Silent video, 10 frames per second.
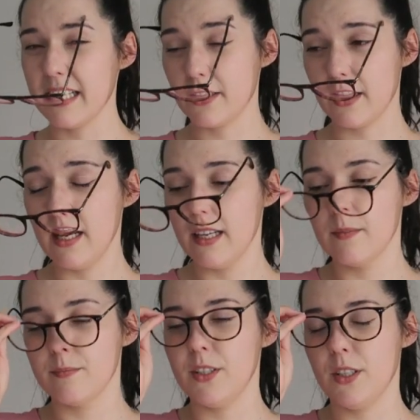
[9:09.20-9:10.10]
taste good.
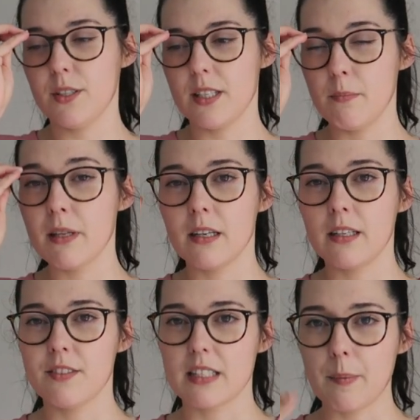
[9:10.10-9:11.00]
You know it's
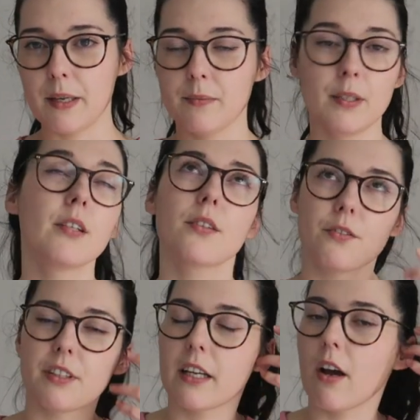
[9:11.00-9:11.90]
middle of summer,
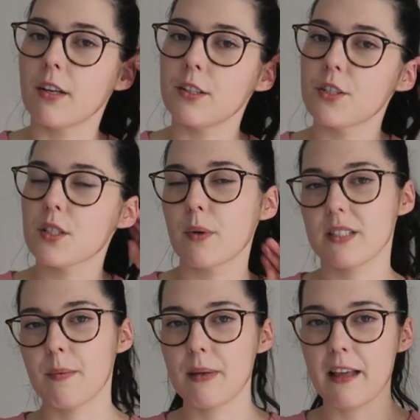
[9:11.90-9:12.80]
it's really hot, and you just
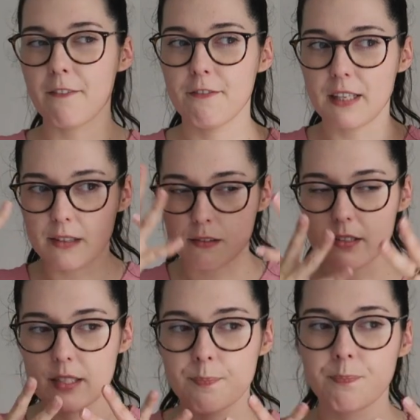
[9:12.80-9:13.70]
want something that
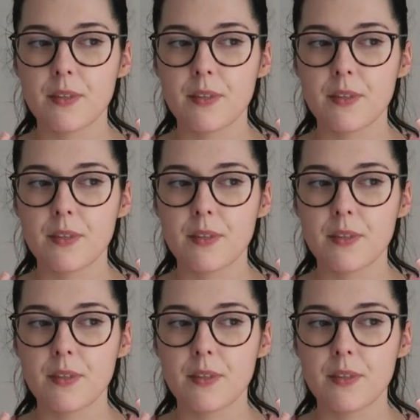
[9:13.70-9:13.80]
feels